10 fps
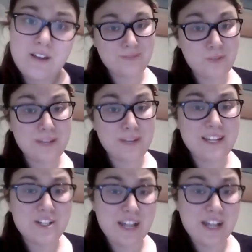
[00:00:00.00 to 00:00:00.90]
So please
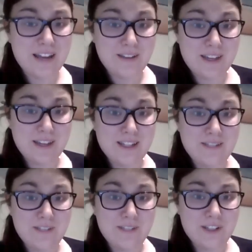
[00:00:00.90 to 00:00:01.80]
share this
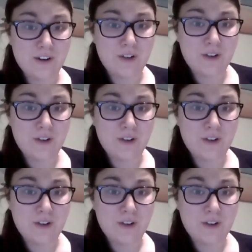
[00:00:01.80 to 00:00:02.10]
video